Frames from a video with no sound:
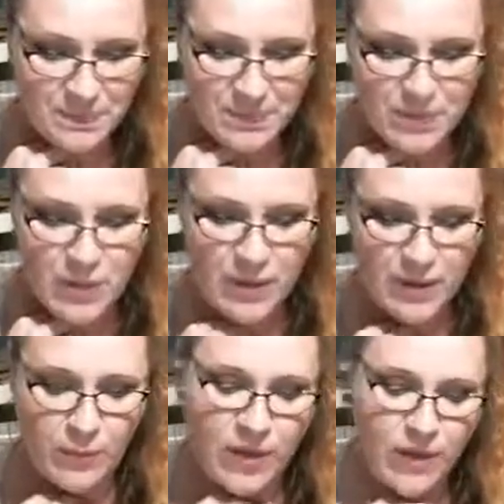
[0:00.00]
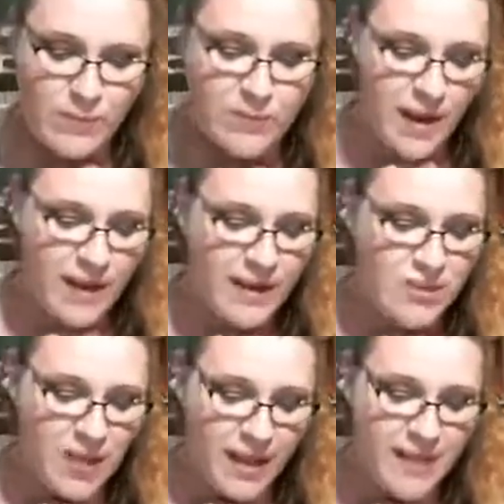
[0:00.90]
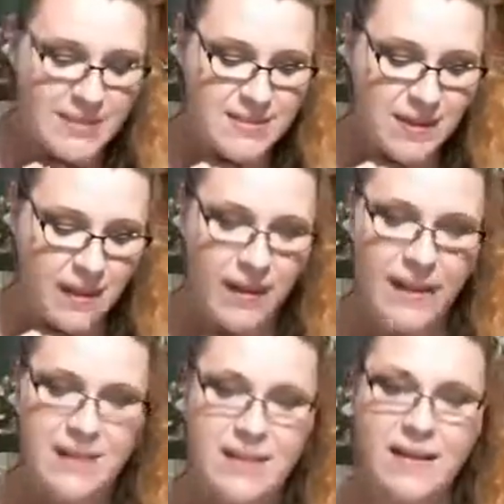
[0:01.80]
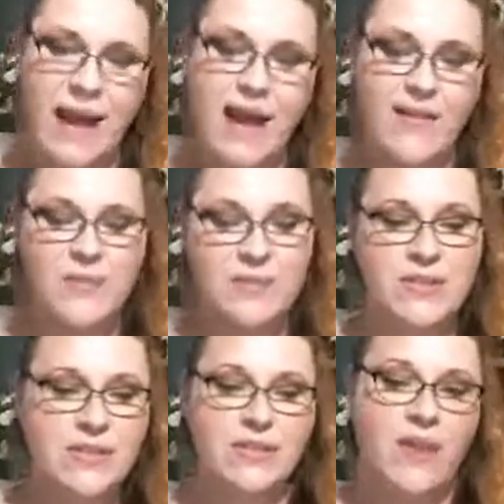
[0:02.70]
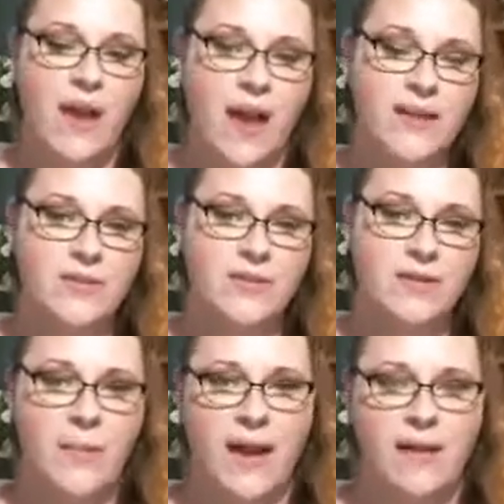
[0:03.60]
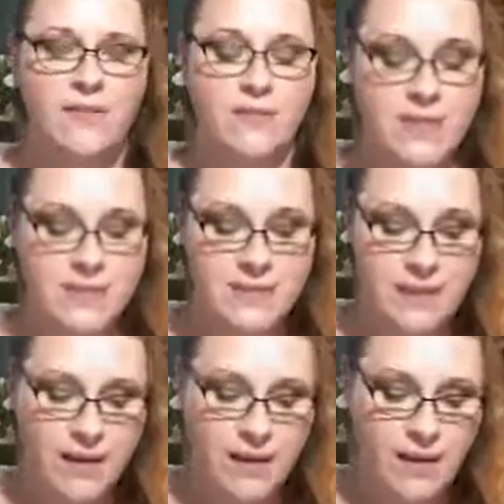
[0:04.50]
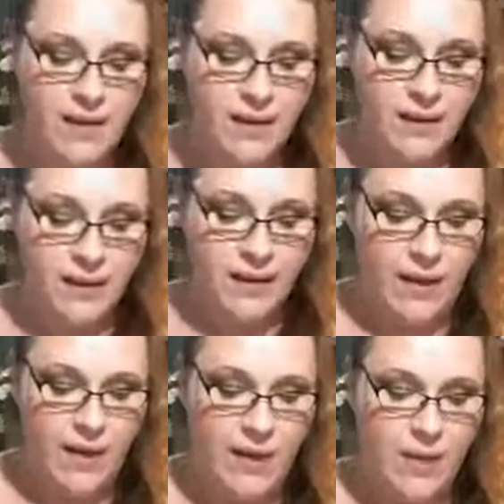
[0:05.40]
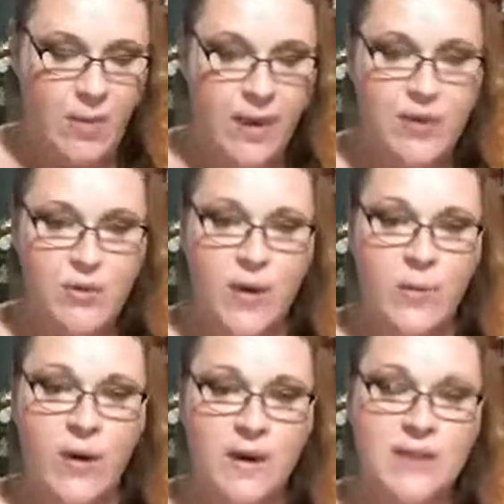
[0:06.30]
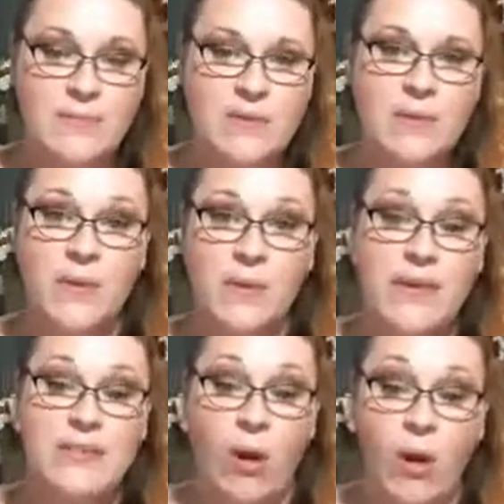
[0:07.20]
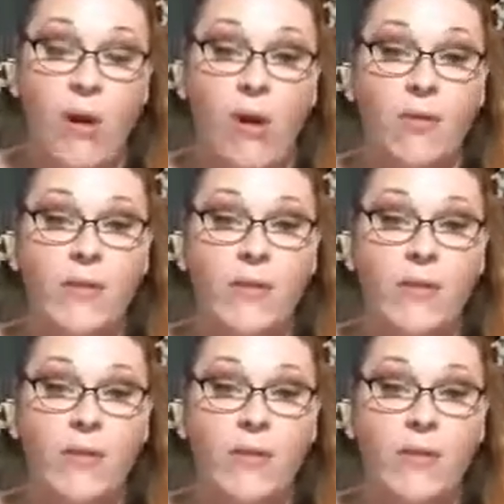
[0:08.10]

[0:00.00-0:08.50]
So like when I was writing Chance, I didn't have a particular actor in mind for this. I knew I wanted him to be really tall,